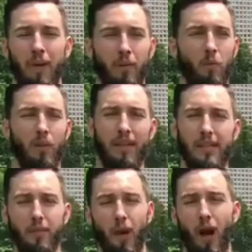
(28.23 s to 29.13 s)
been
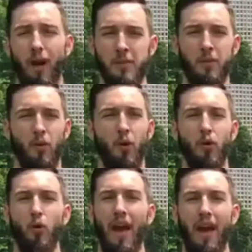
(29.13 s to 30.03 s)
released from the hospital, or
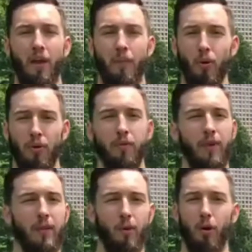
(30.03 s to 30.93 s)
you had a broken
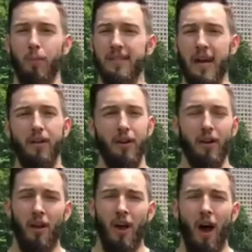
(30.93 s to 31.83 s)
femur or patellar